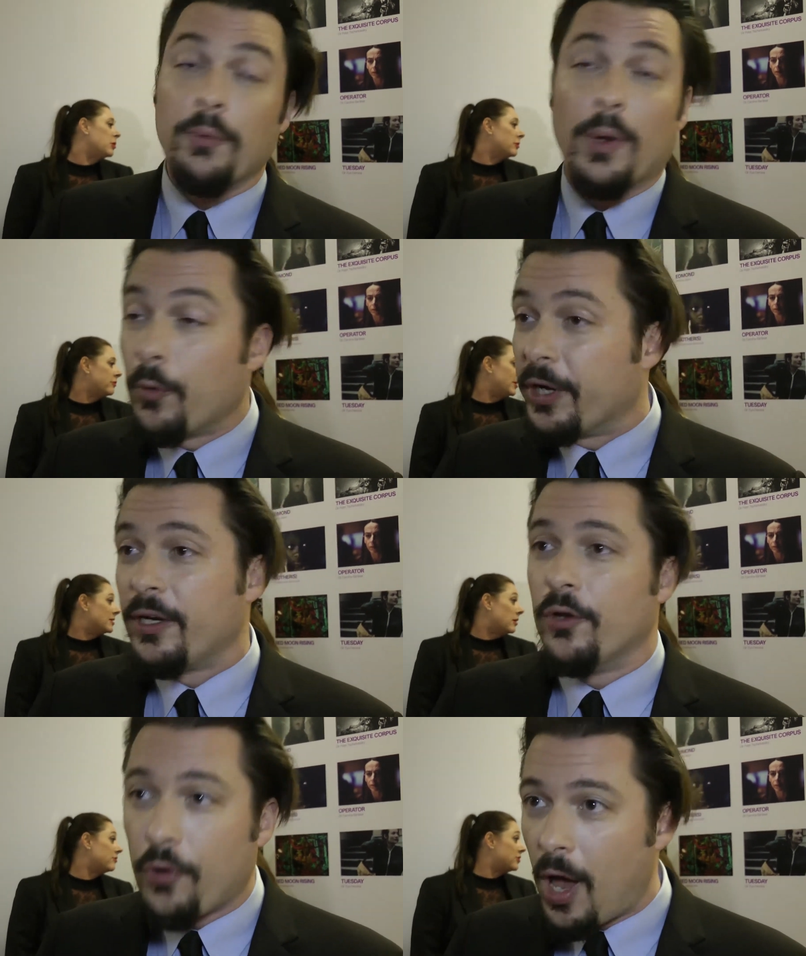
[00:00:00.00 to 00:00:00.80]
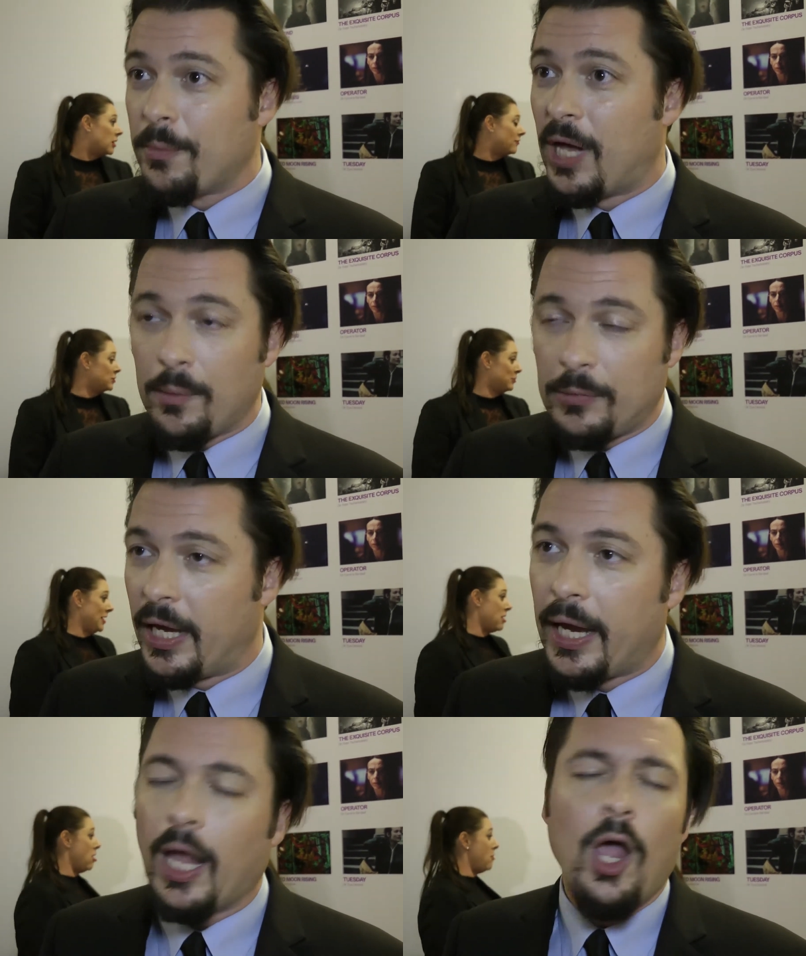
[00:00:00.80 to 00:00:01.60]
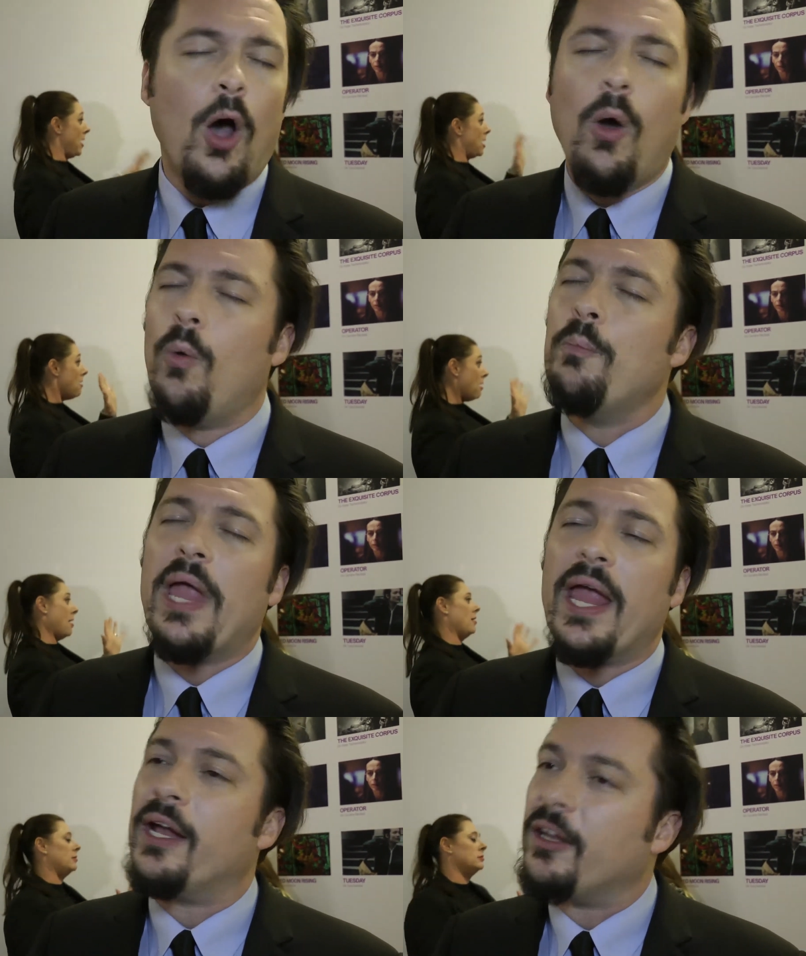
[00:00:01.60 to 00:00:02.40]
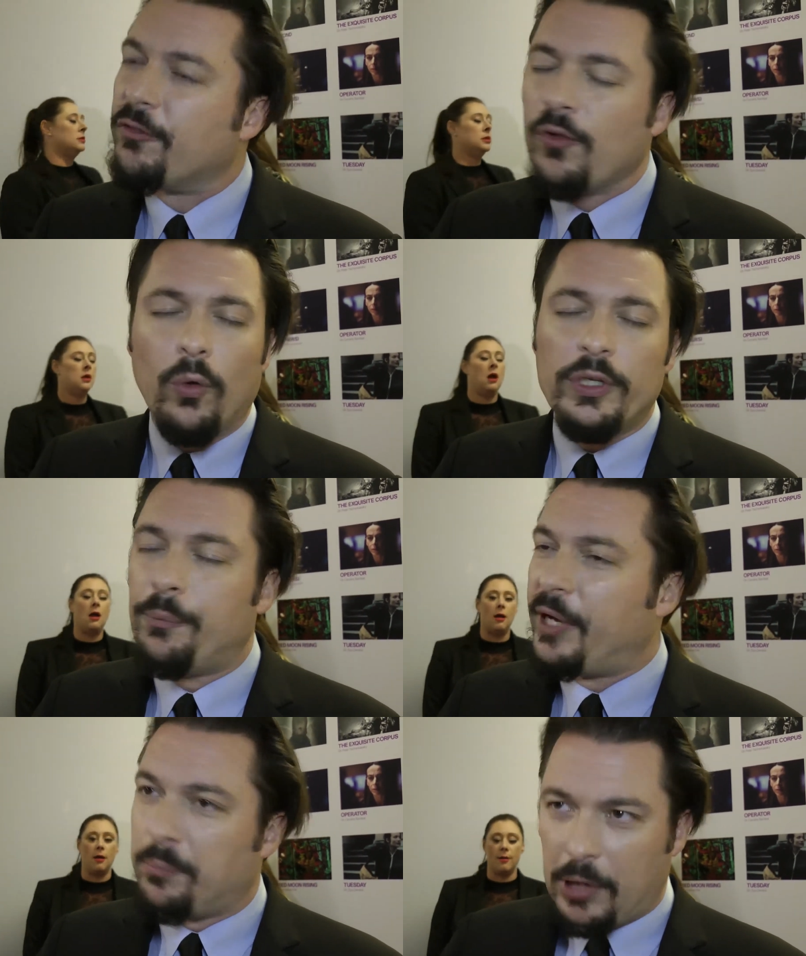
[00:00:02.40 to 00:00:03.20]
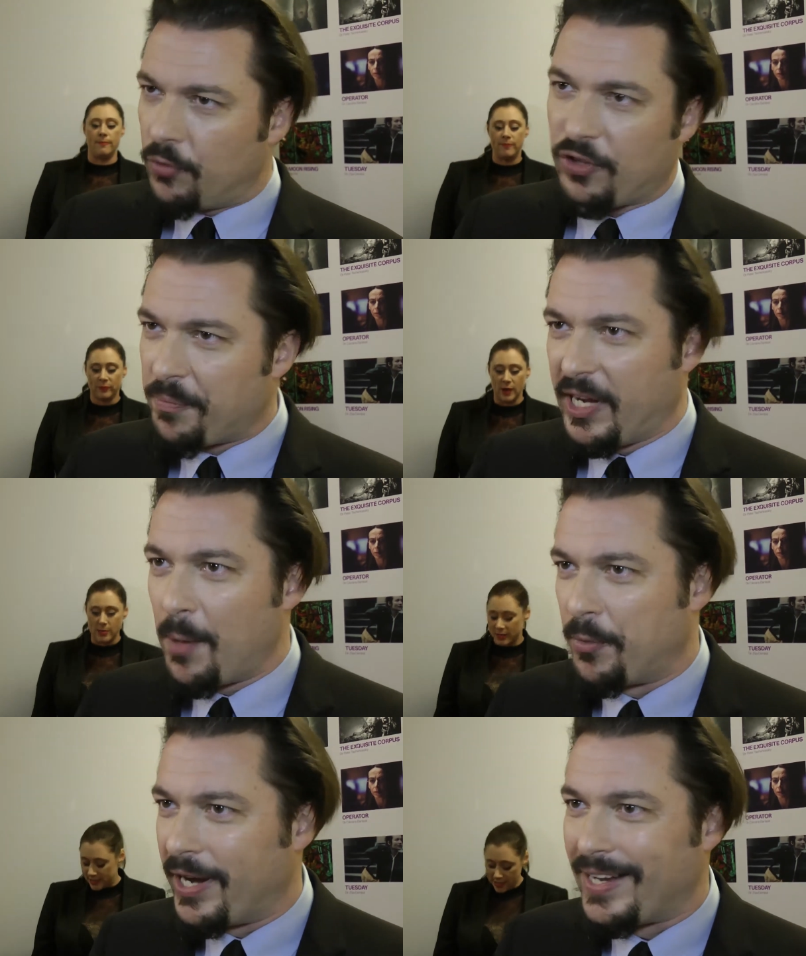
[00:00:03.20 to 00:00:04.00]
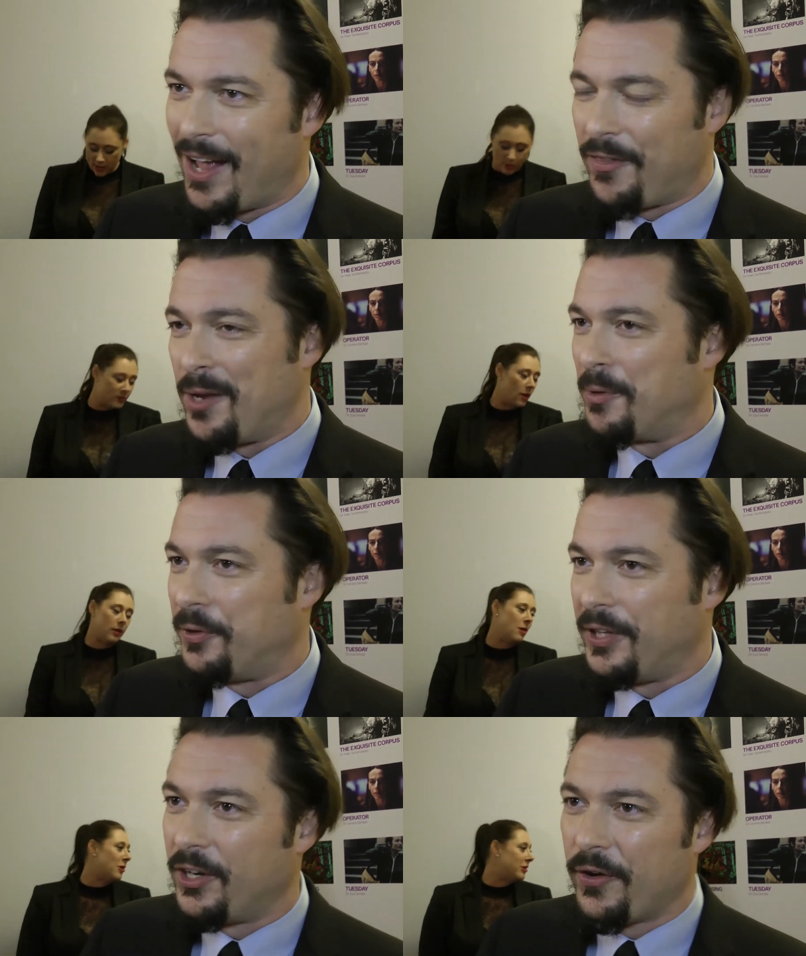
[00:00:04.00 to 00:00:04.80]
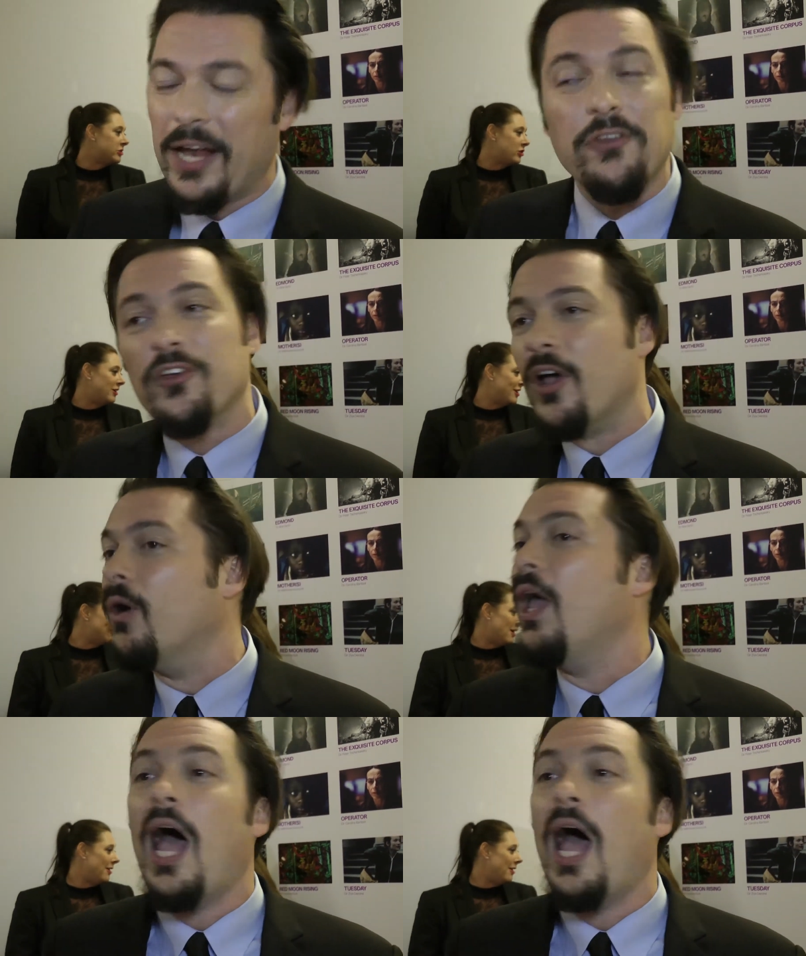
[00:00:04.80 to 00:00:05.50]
Speaker 1: And when I'm working on a drama, I'm like, oh man, if only we could blow something up right now, that'd be really great. So